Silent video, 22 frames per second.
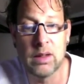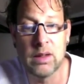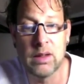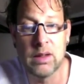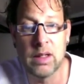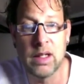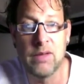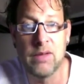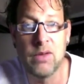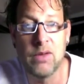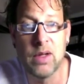
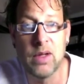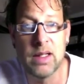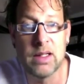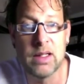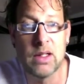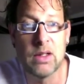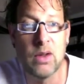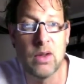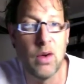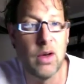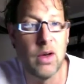influence the
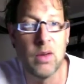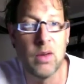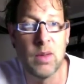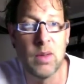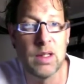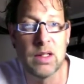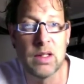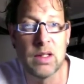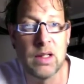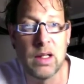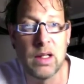story
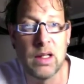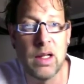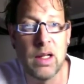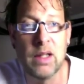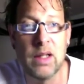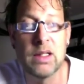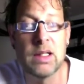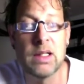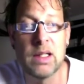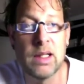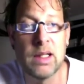with
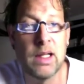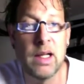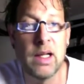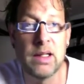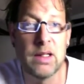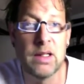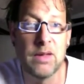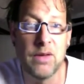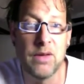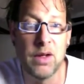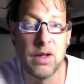lots and
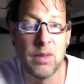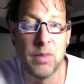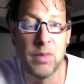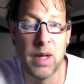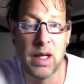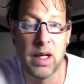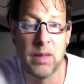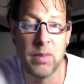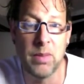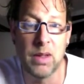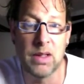lots of other
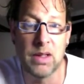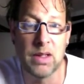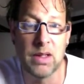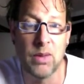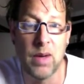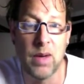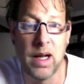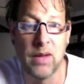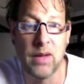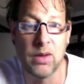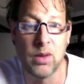peoples
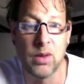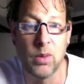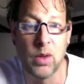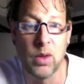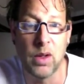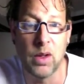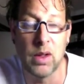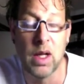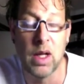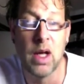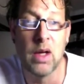around the
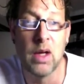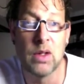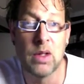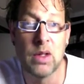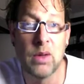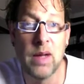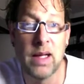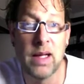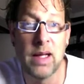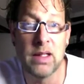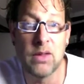world. So
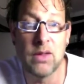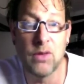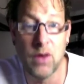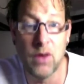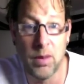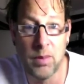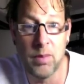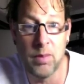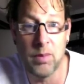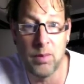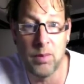that's
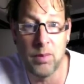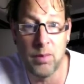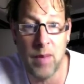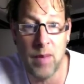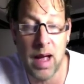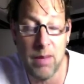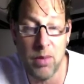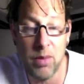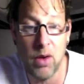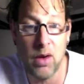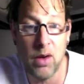from
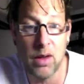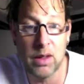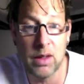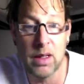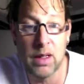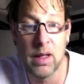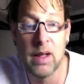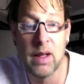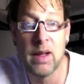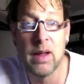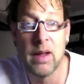my part.
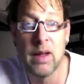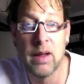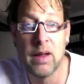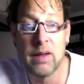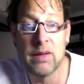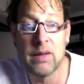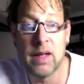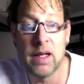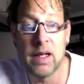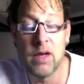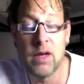
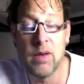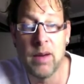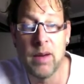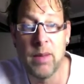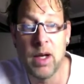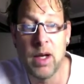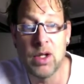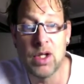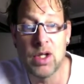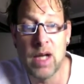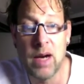Thank you very
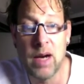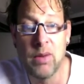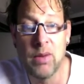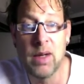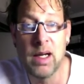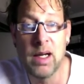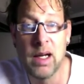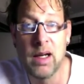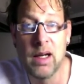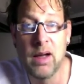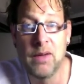much. I
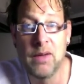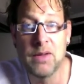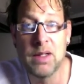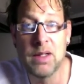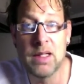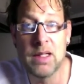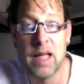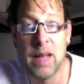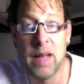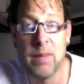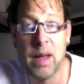really love
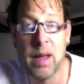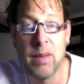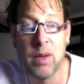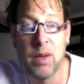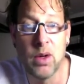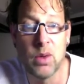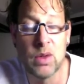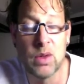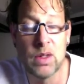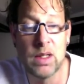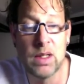this
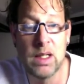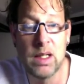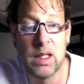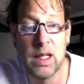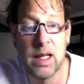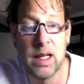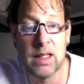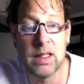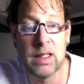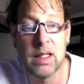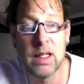
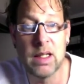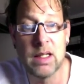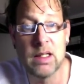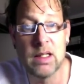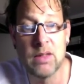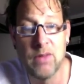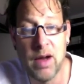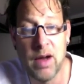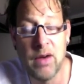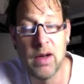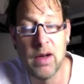MMOC. I think it's
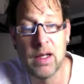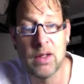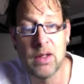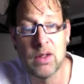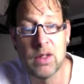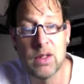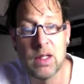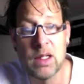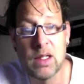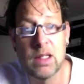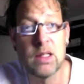very
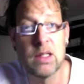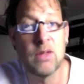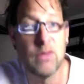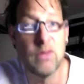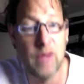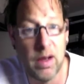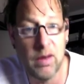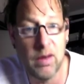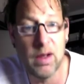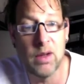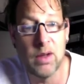interesting. It's
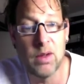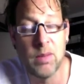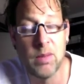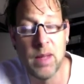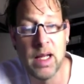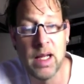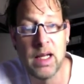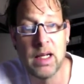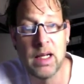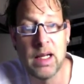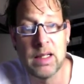very good
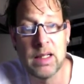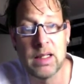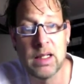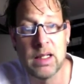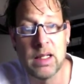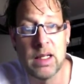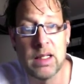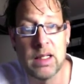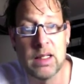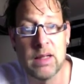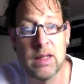made. I
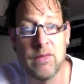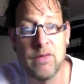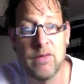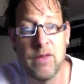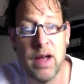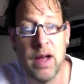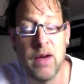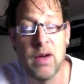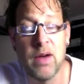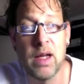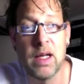think it's a
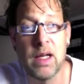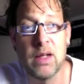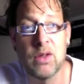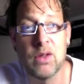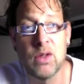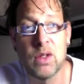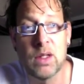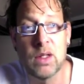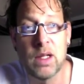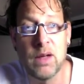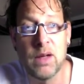very
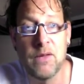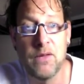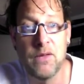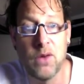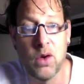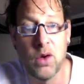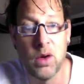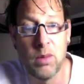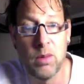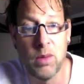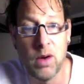interesting
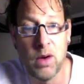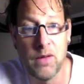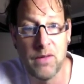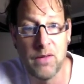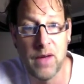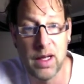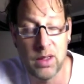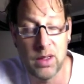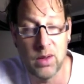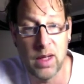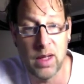form of
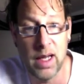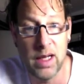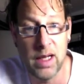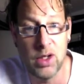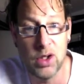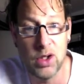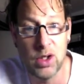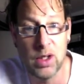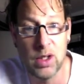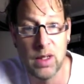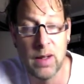
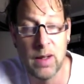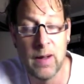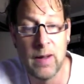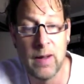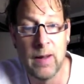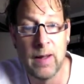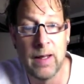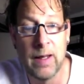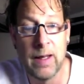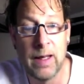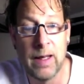education.
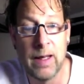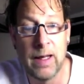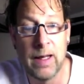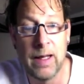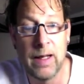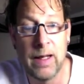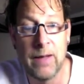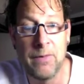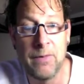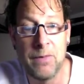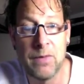
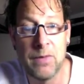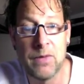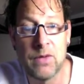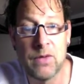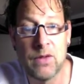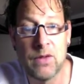And